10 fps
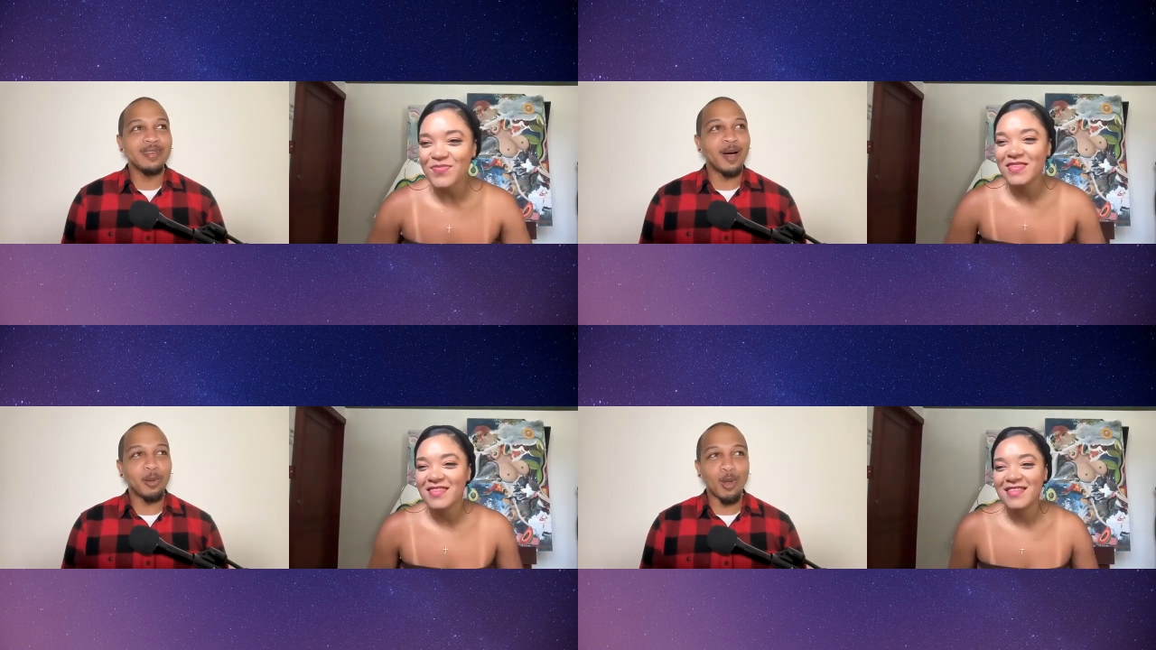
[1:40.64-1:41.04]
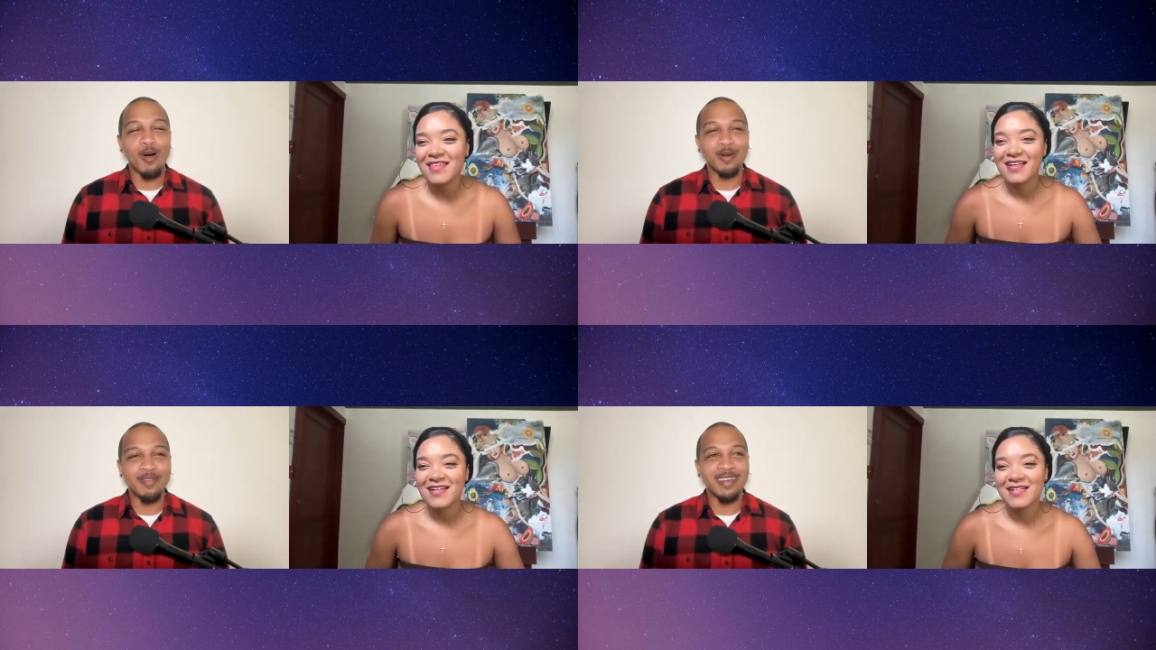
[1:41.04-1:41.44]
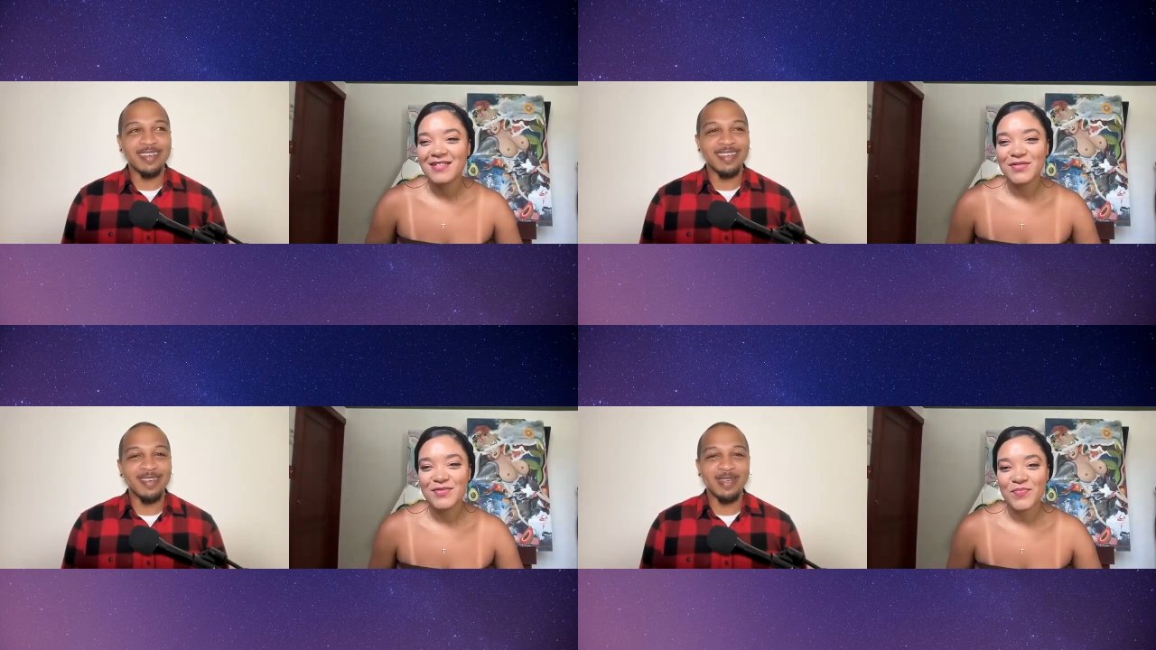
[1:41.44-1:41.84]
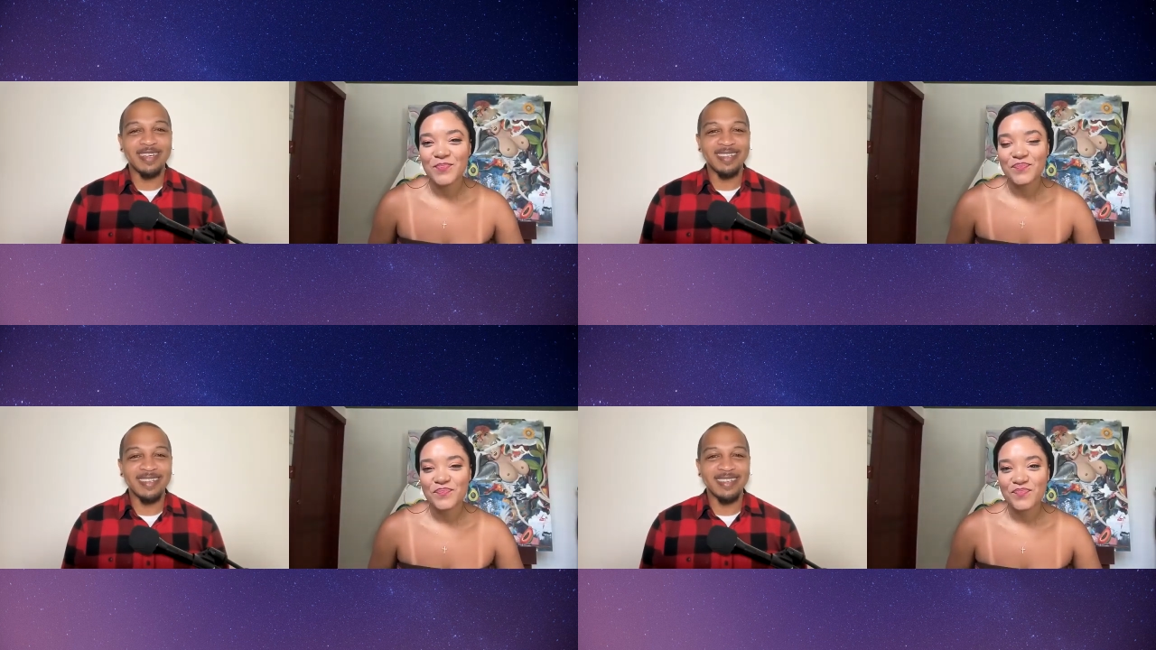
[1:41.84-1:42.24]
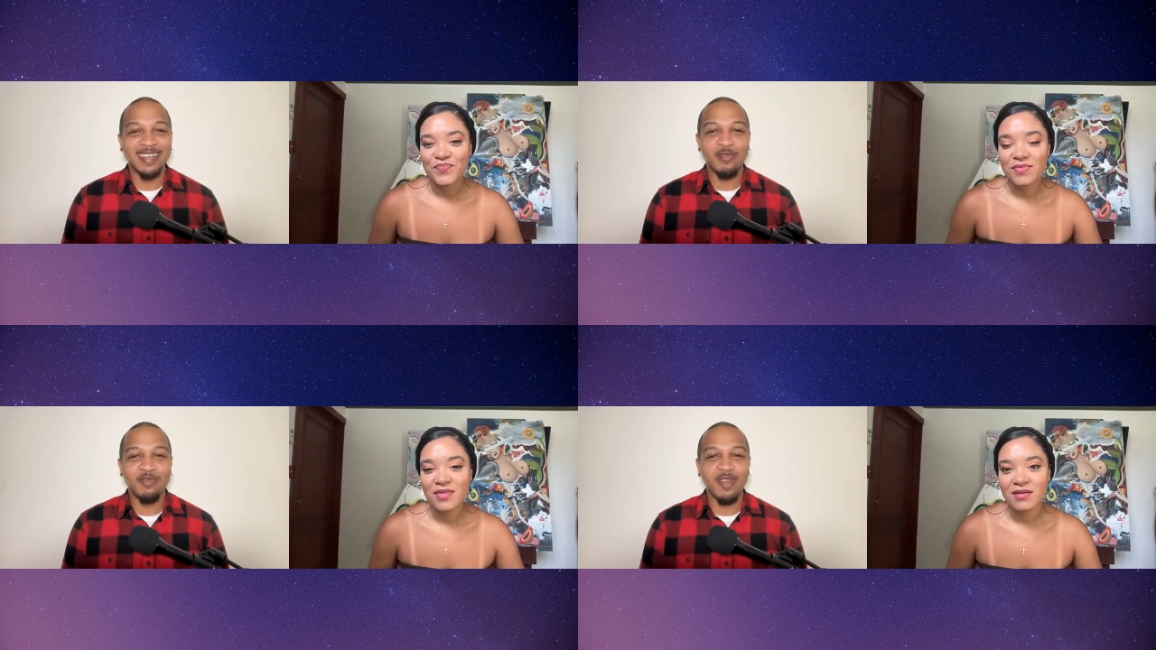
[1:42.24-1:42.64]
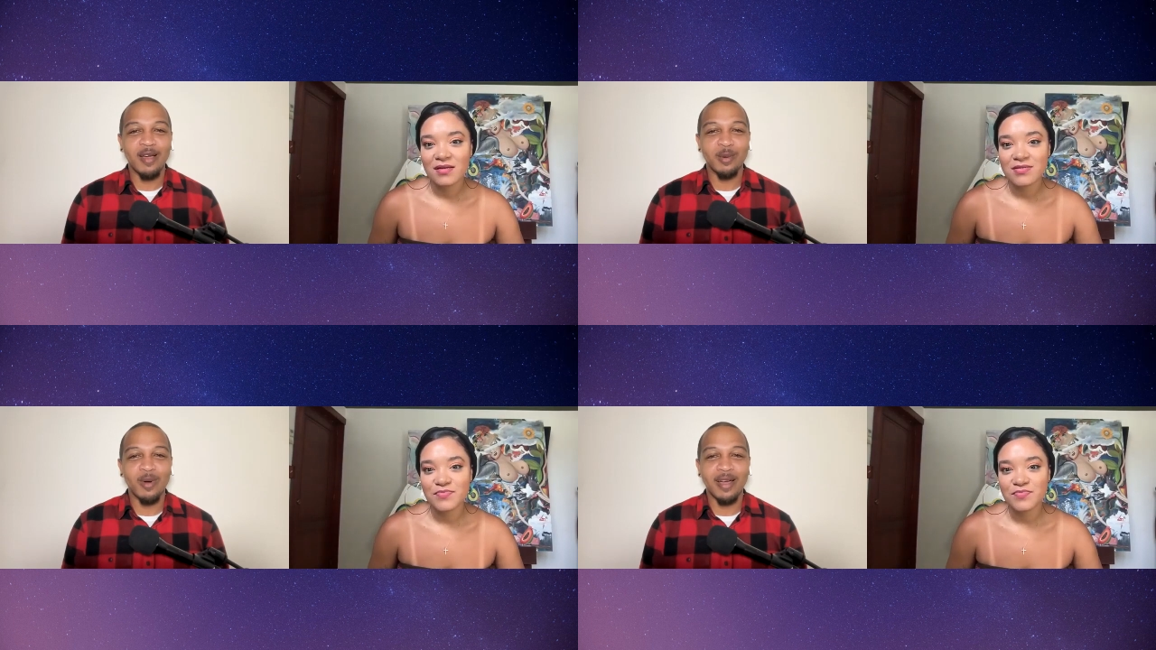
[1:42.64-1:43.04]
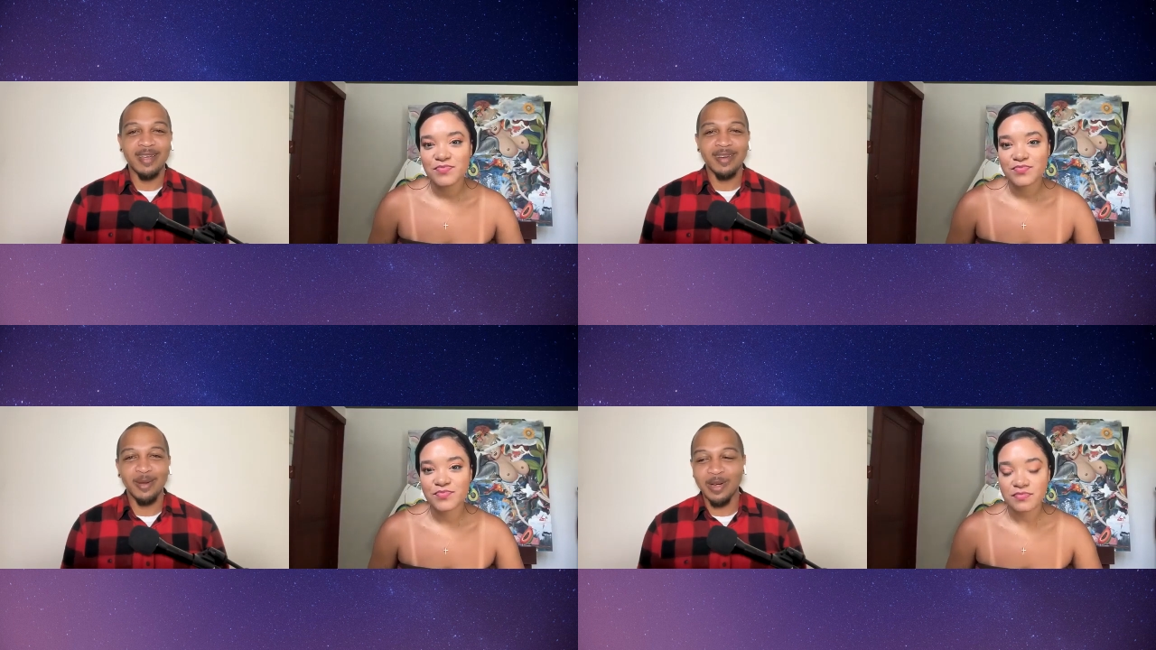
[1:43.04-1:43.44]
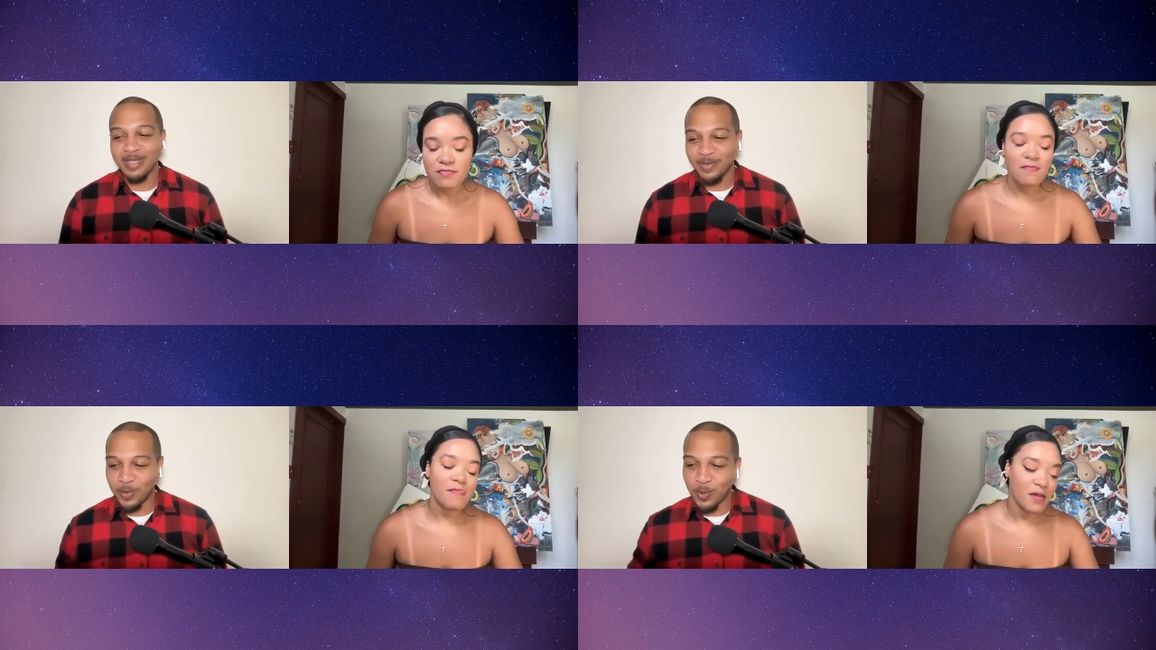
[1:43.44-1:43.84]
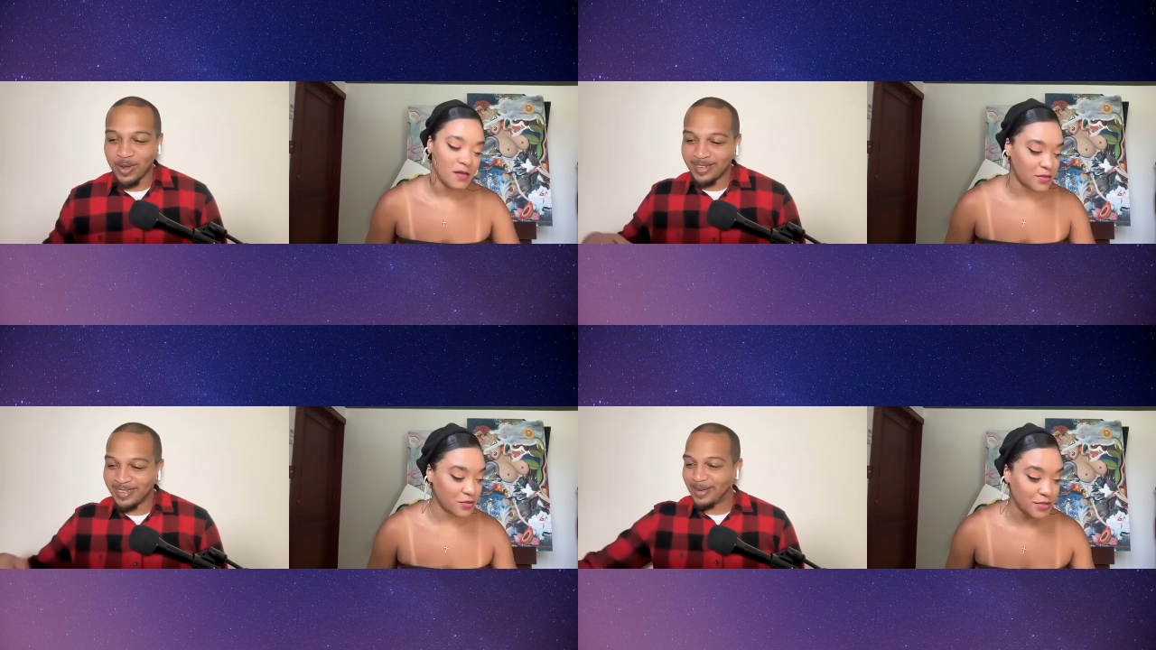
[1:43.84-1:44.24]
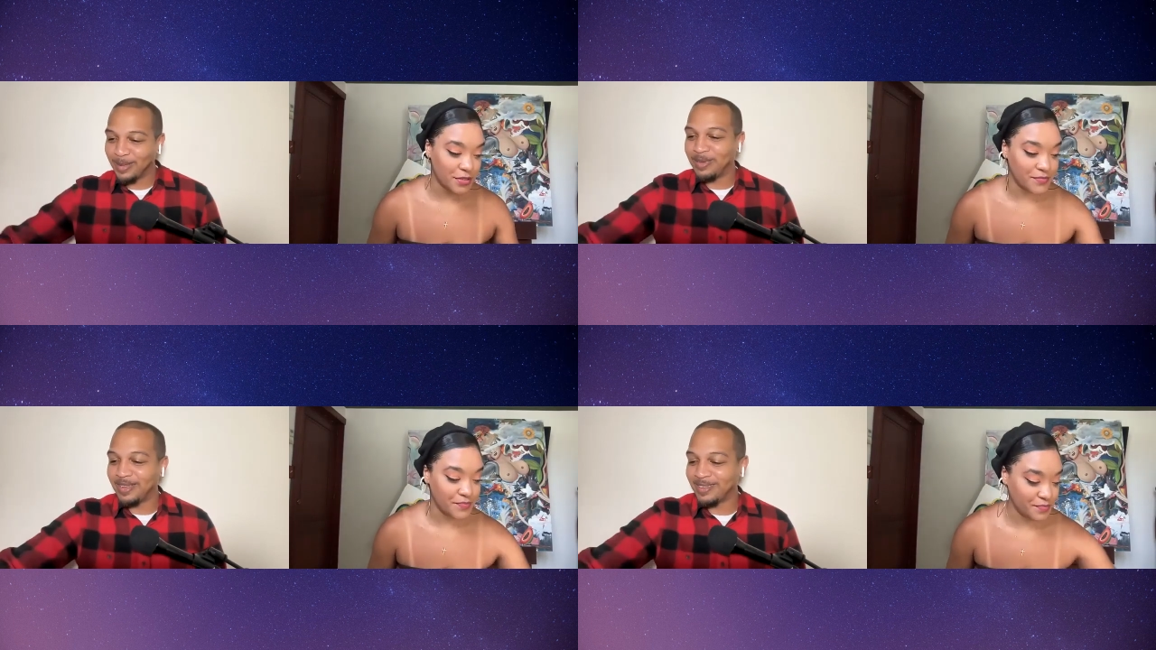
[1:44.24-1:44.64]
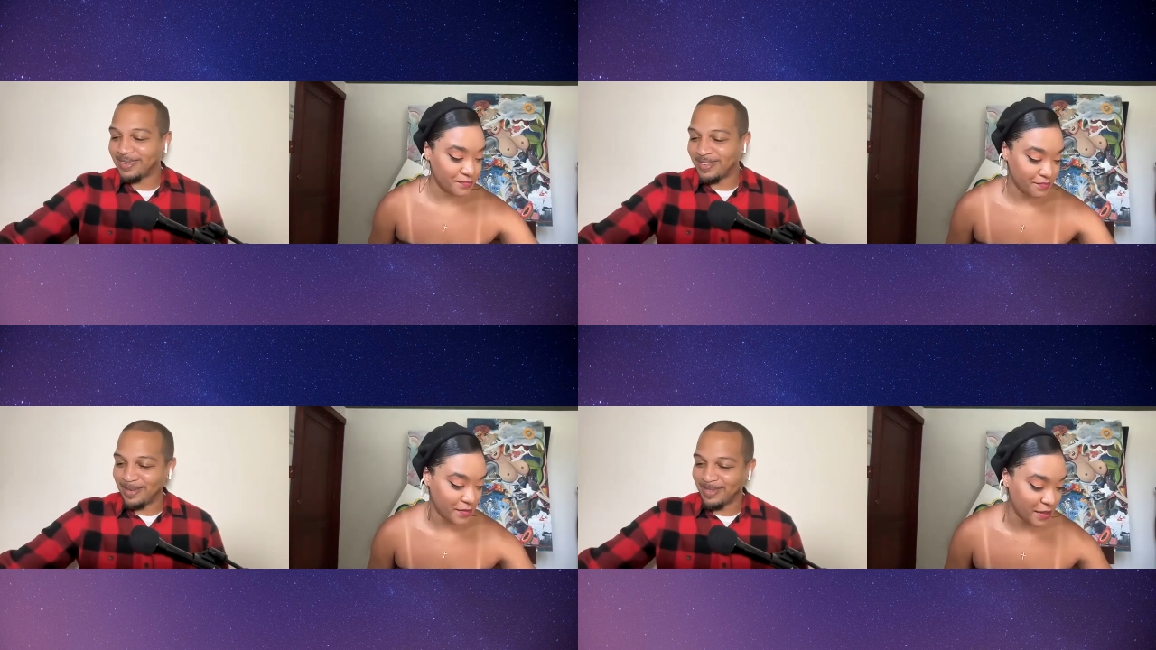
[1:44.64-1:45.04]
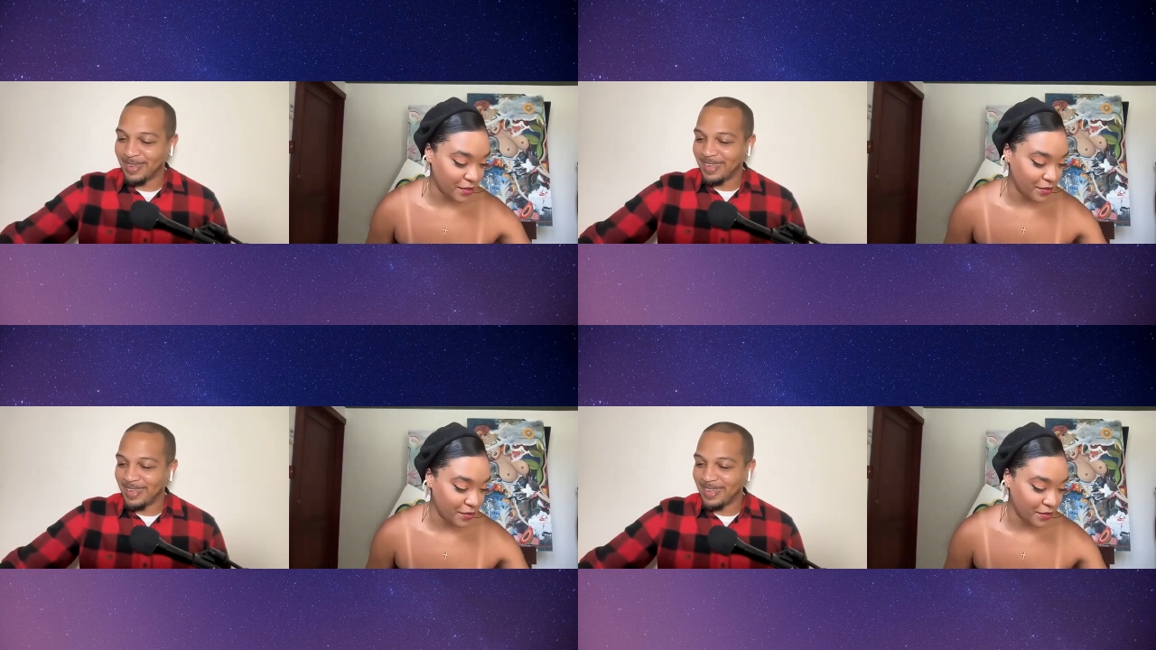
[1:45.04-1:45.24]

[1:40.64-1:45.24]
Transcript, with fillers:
Speaker 1: you know long of it of a, a flight away, anyways. If you wanted to come back, so